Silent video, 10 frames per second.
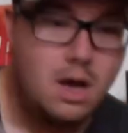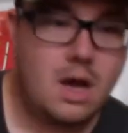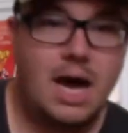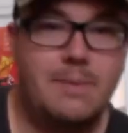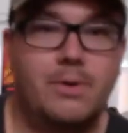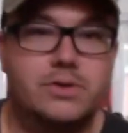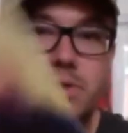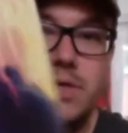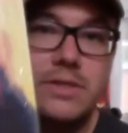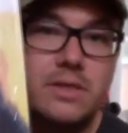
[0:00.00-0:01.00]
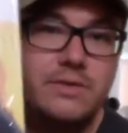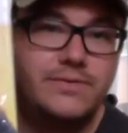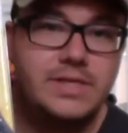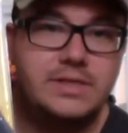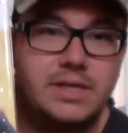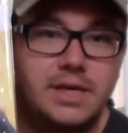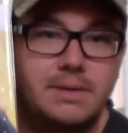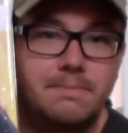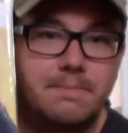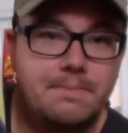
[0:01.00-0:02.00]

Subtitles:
I posted this on the VC.